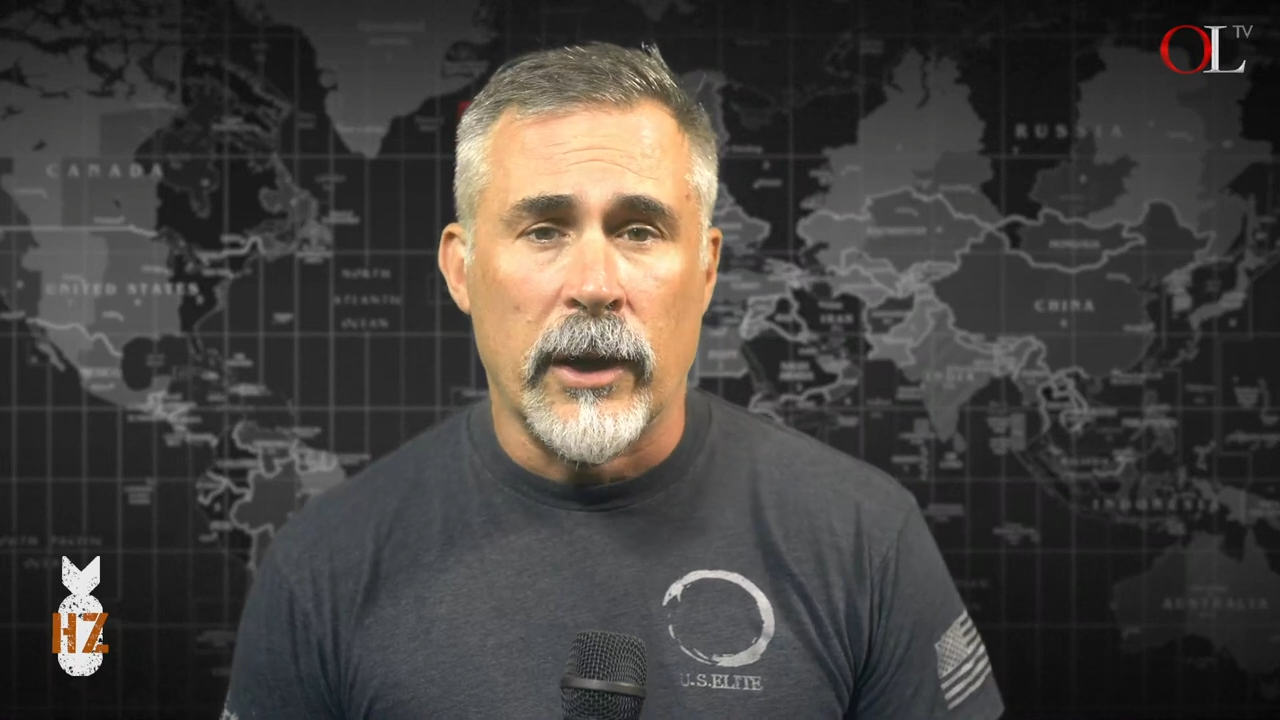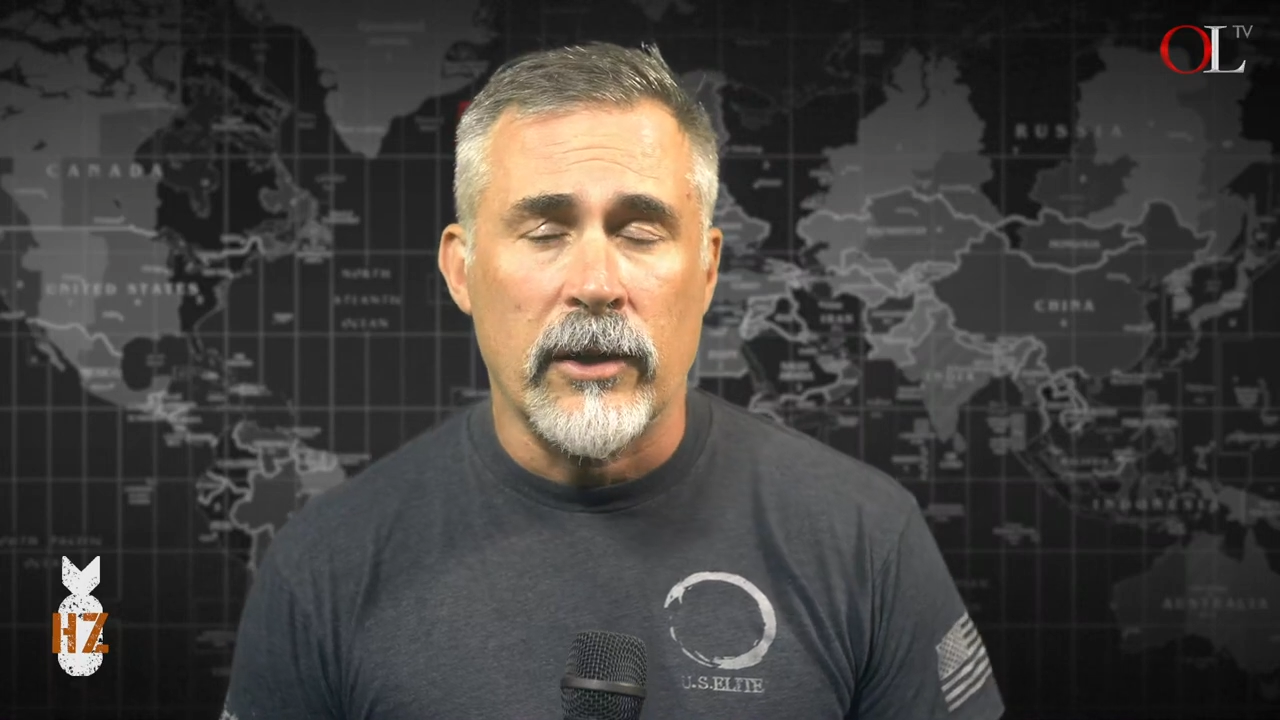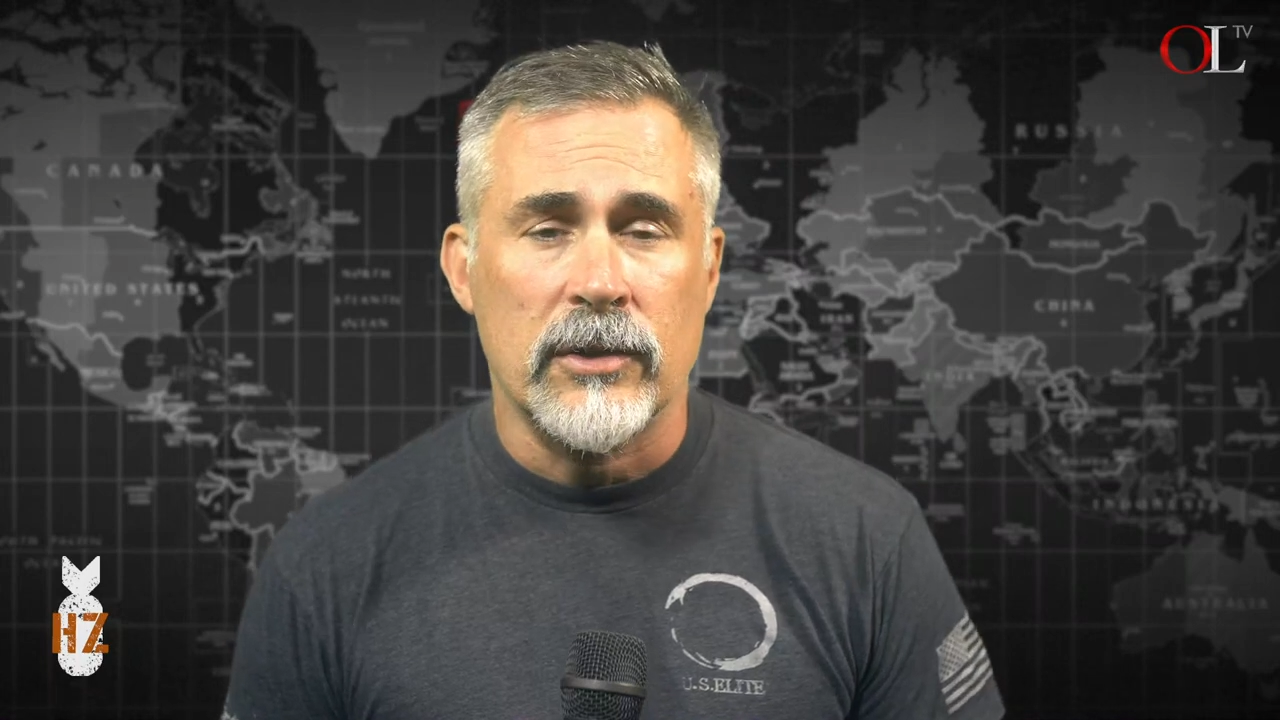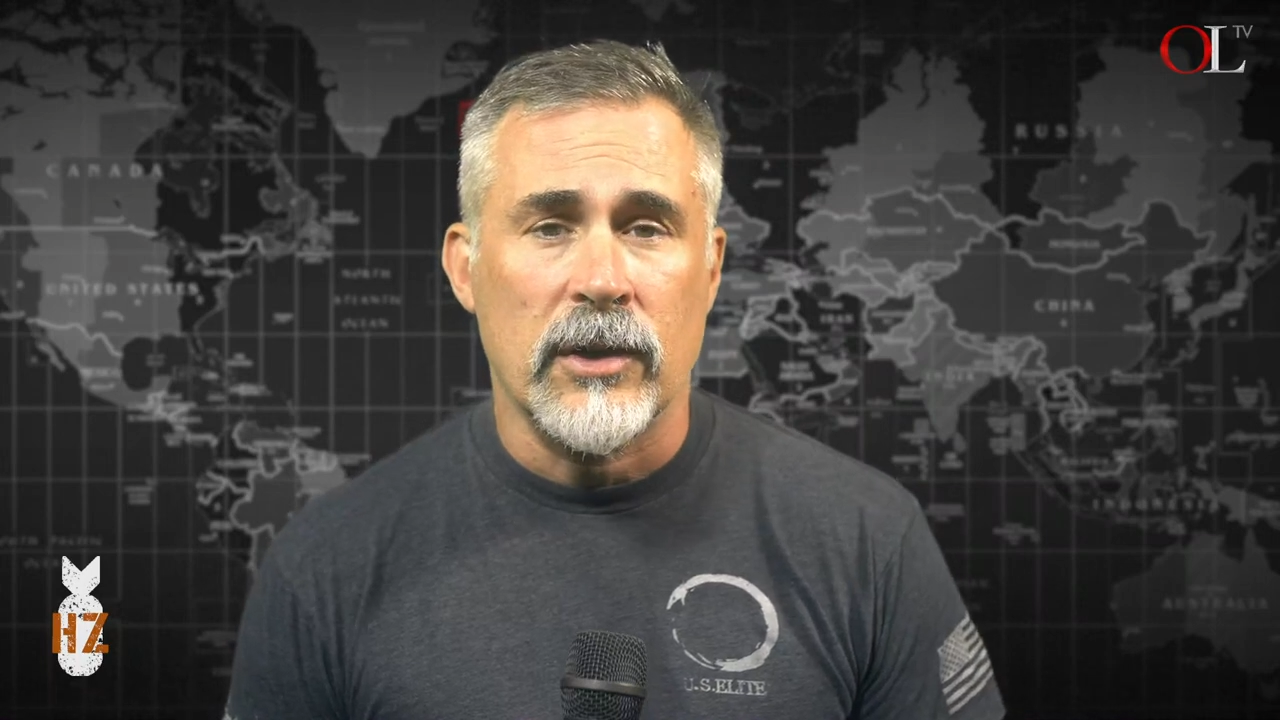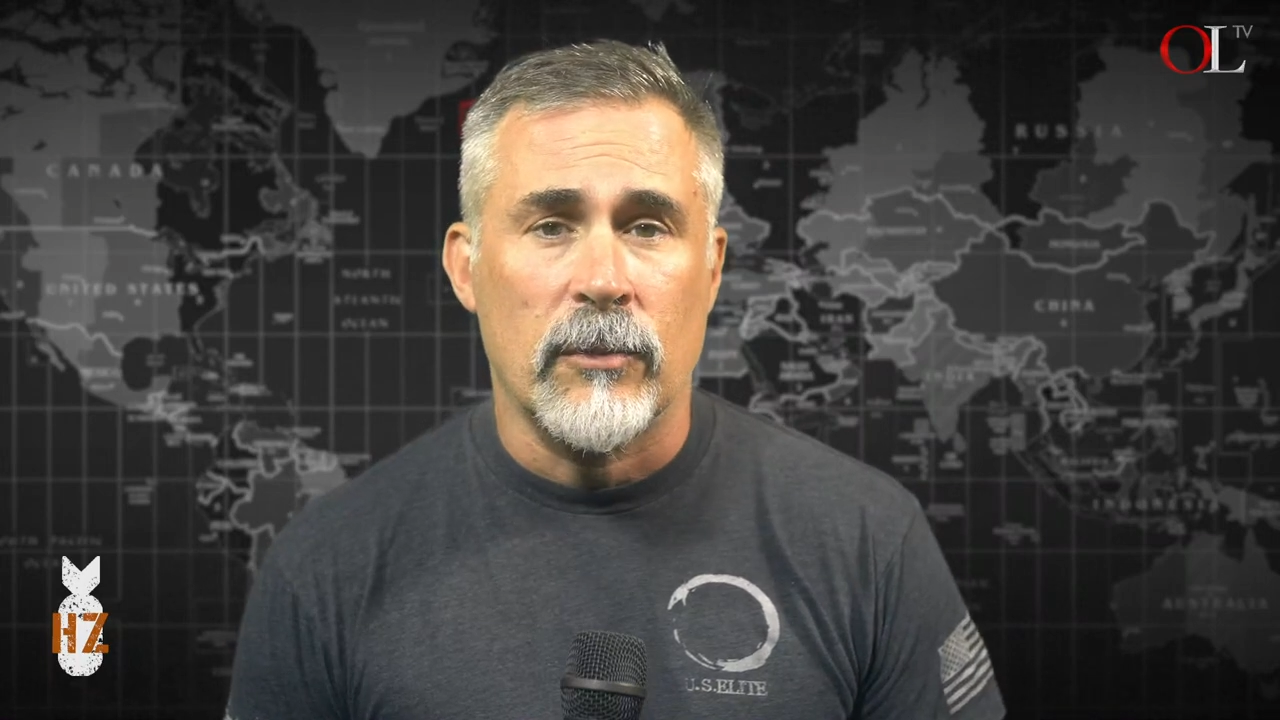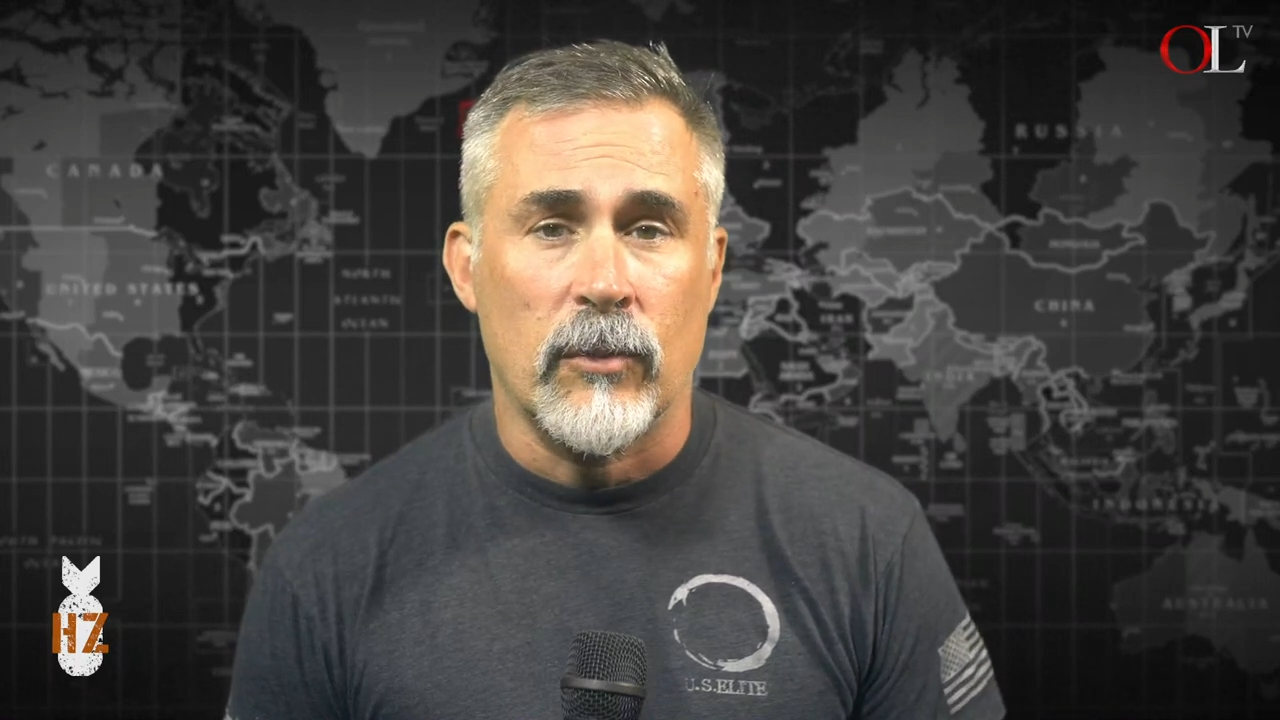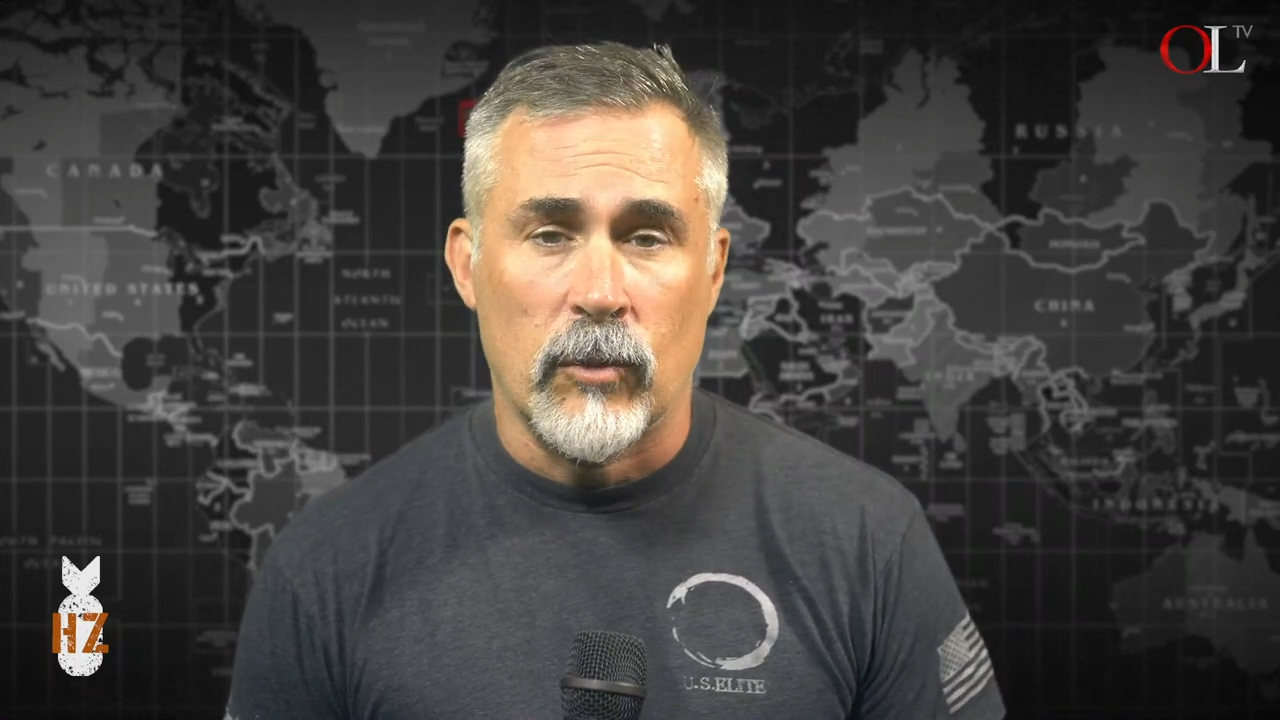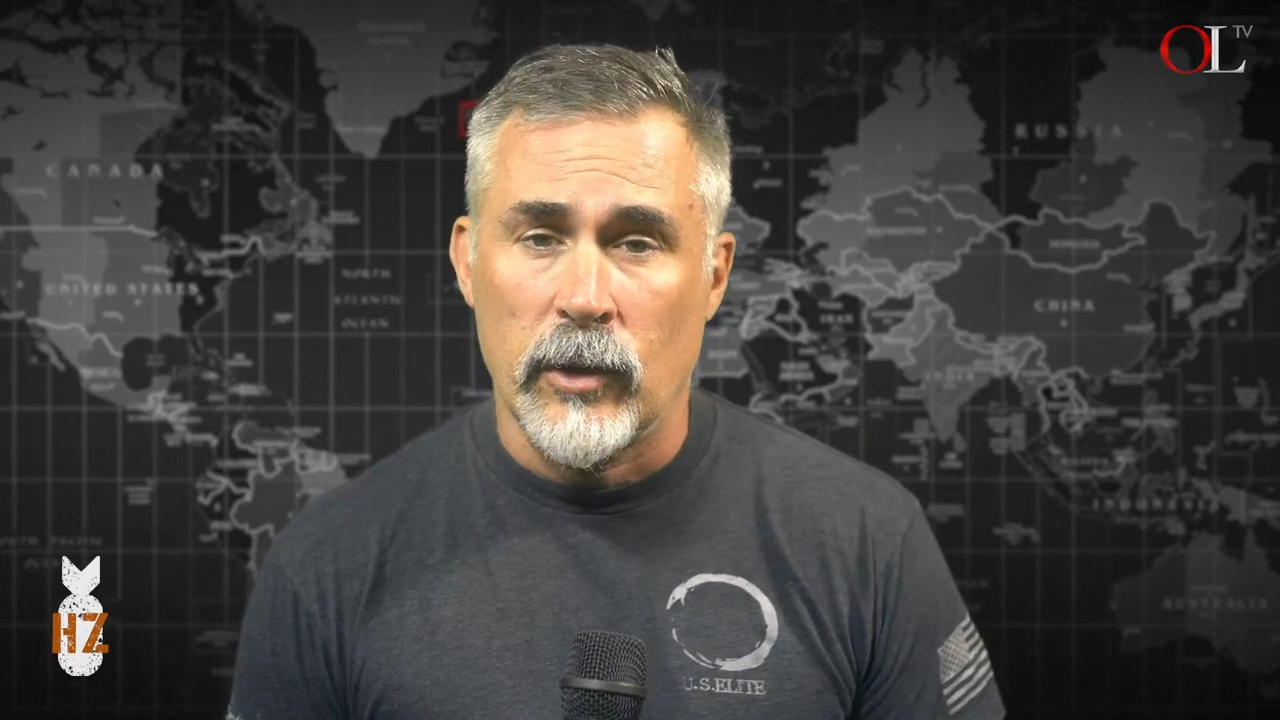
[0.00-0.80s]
bring you some